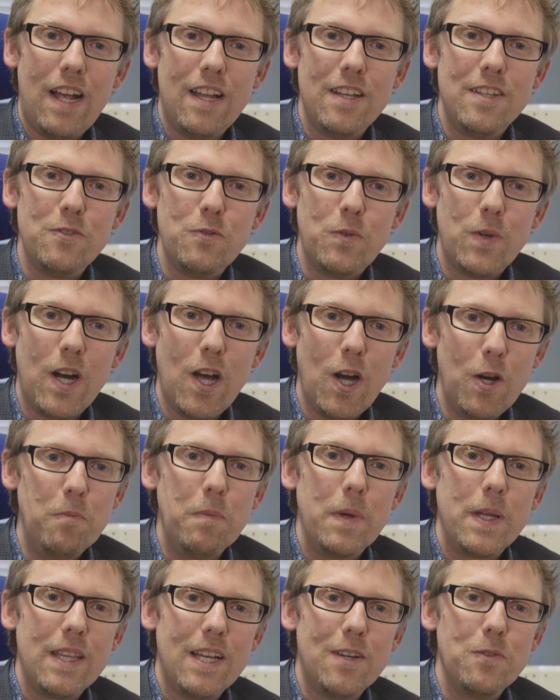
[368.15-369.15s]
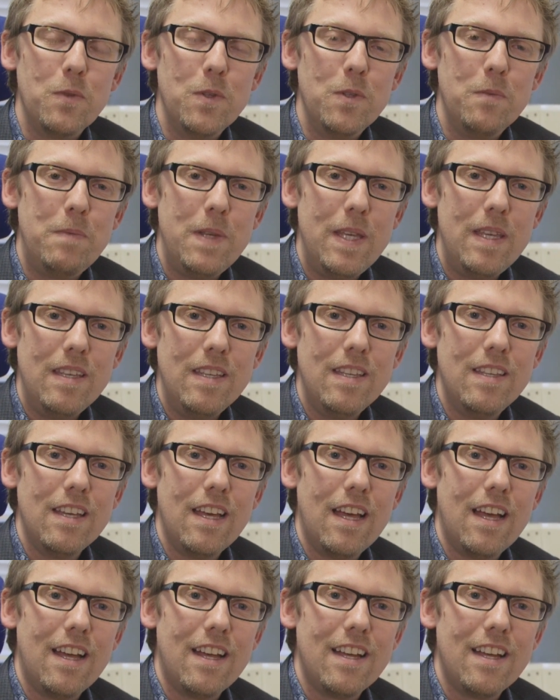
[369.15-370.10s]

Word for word: and we're hoping that will be